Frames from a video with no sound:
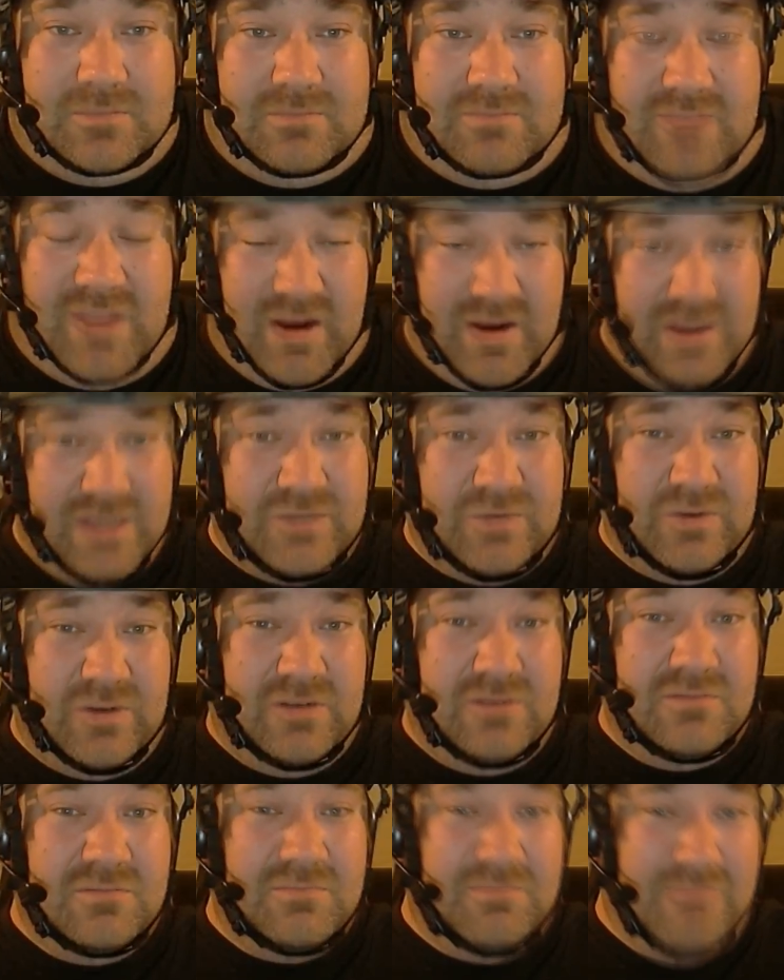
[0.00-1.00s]
There is
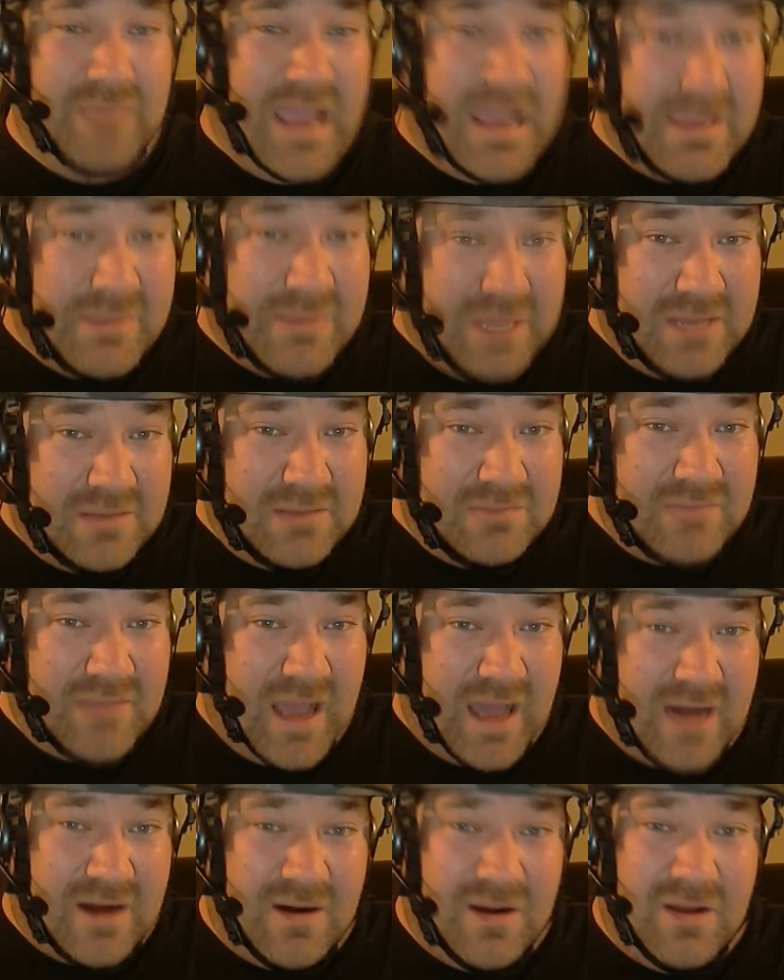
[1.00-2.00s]
one, maybe.
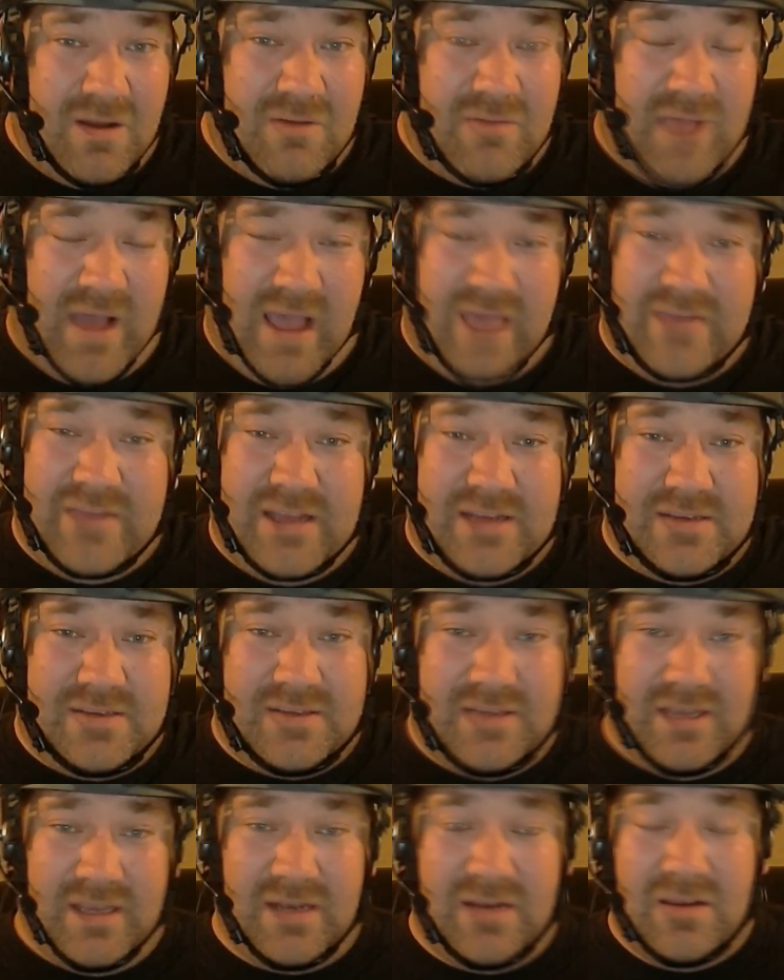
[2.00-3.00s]
I don't know. I've yet to
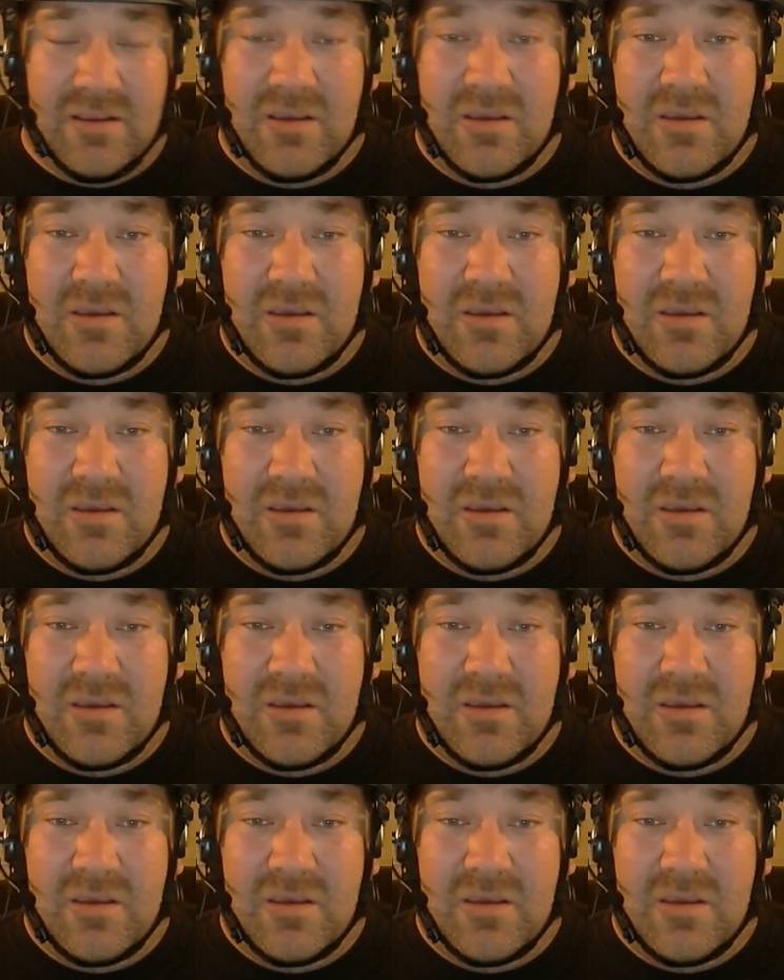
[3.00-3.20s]
see it.